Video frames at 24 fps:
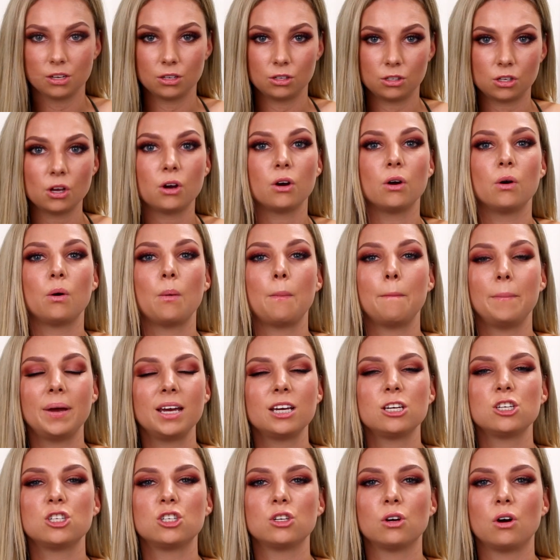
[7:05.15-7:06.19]
So
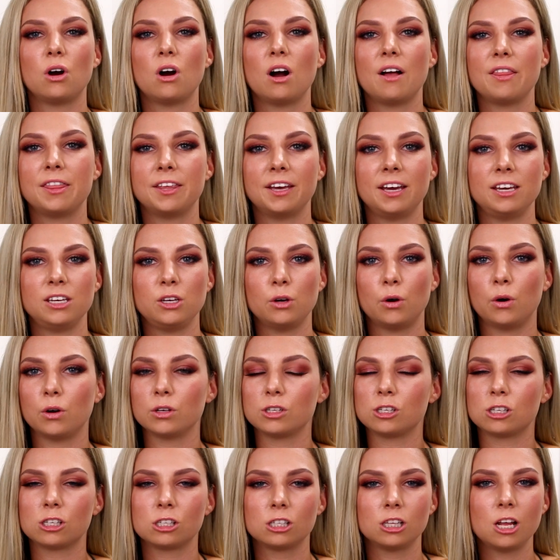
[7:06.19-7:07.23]
make sure that
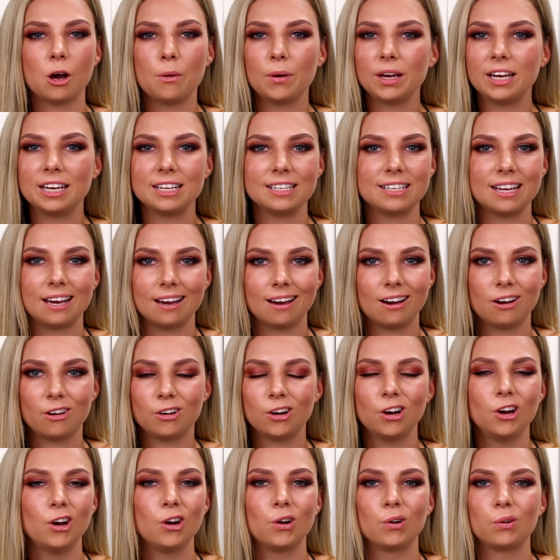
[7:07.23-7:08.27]
you're slowing it down,